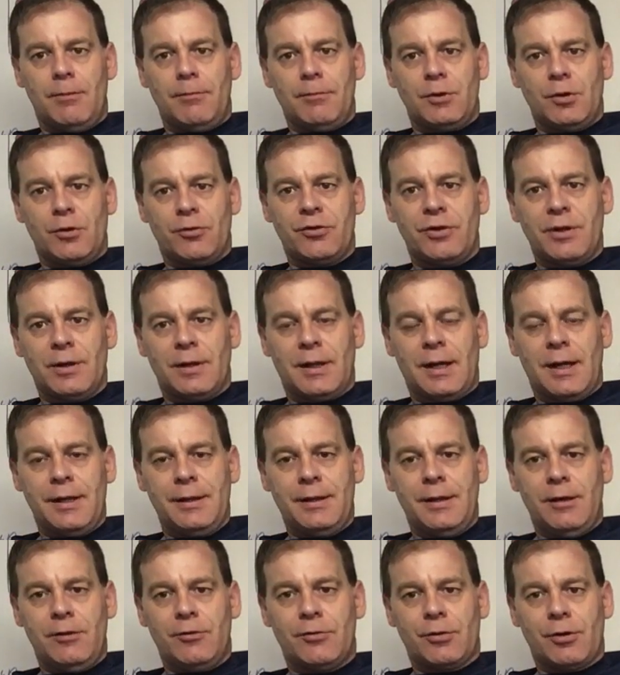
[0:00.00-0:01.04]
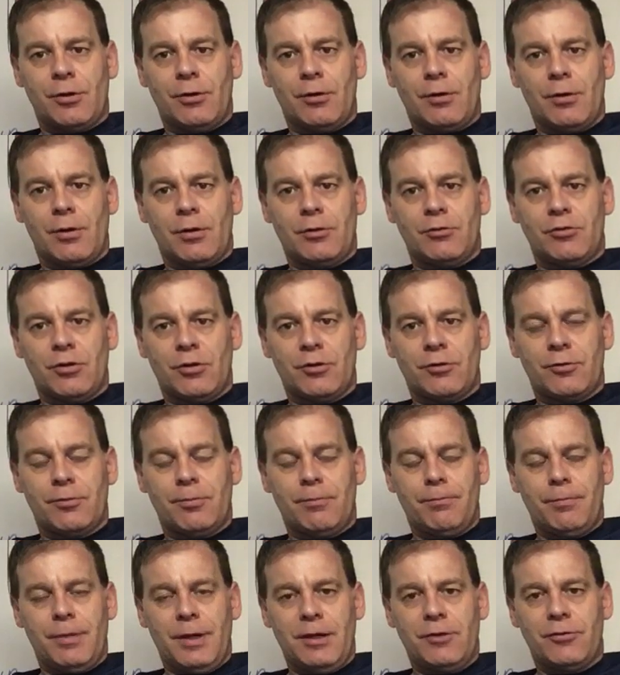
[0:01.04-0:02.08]
You'll see a lot of these are just
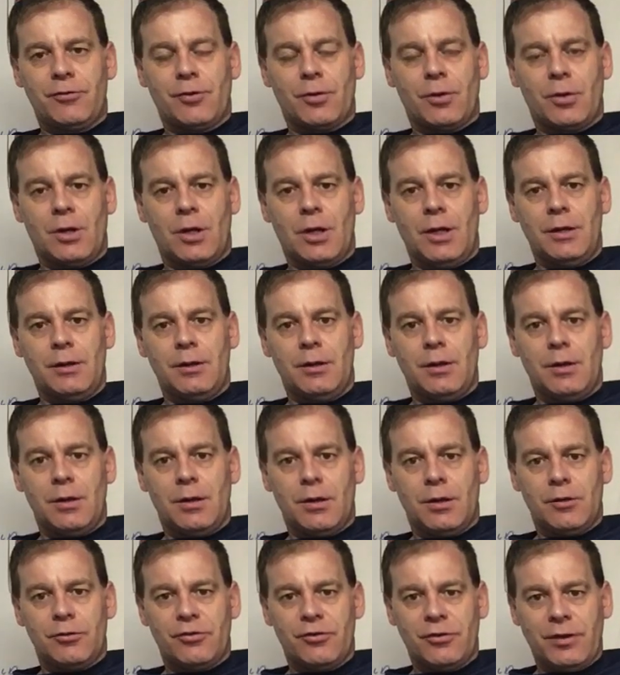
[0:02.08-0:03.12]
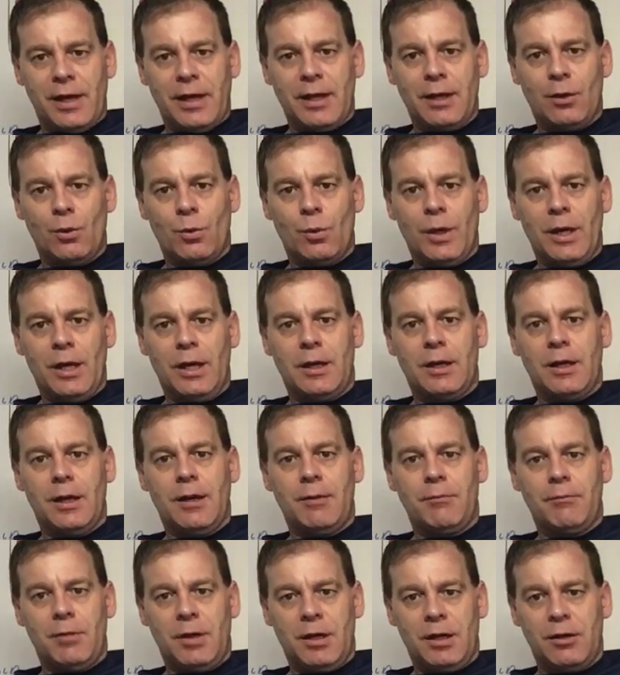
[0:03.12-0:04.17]
based on staying awake
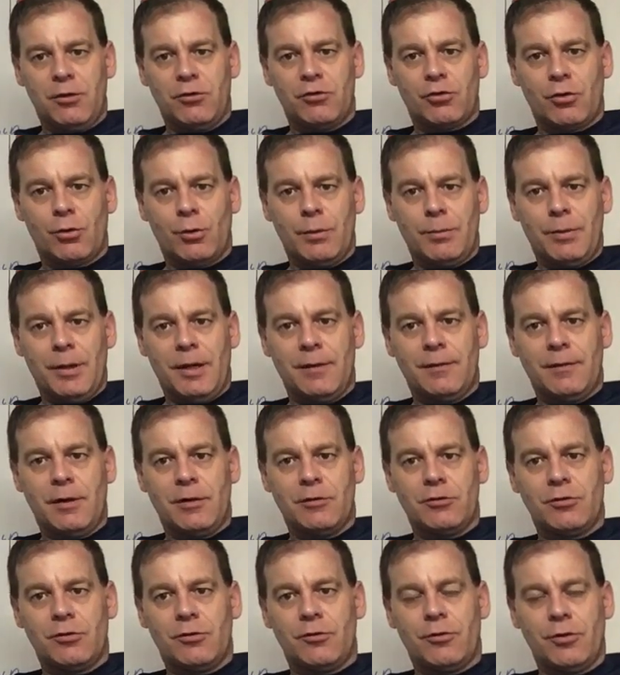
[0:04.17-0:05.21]
and making sure we pay attention.